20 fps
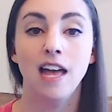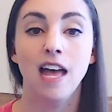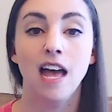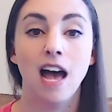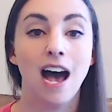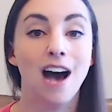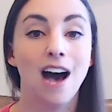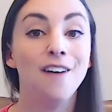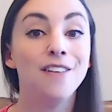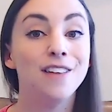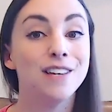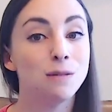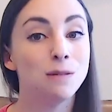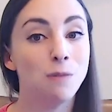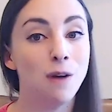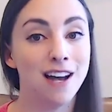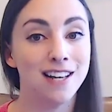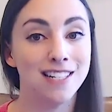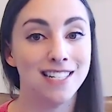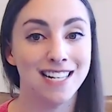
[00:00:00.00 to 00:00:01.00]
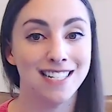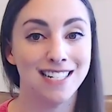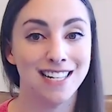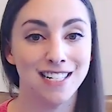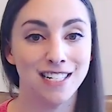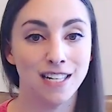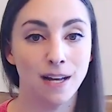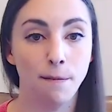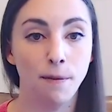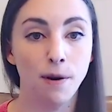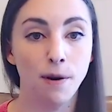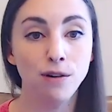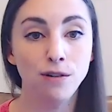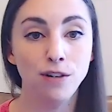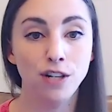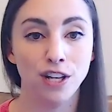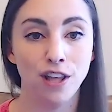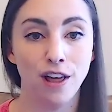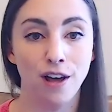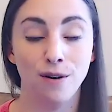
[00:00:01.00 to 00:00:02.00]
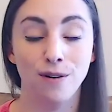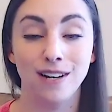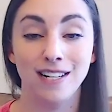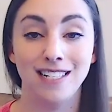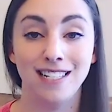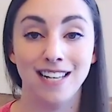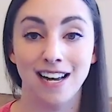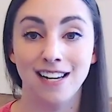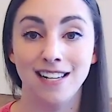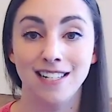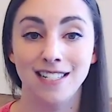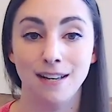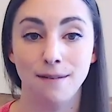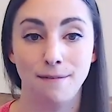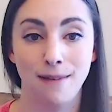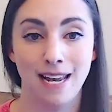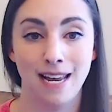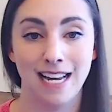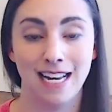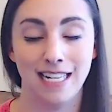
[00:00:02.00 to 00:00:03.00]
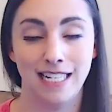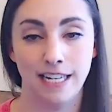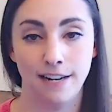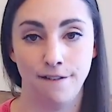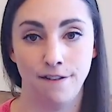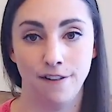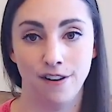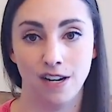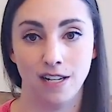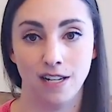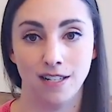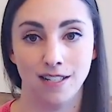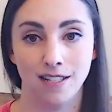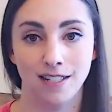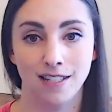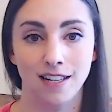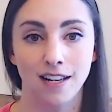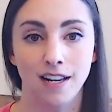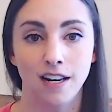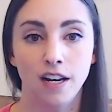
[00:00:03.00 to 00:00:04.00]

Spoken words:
How this process is approached, though, does make a difference.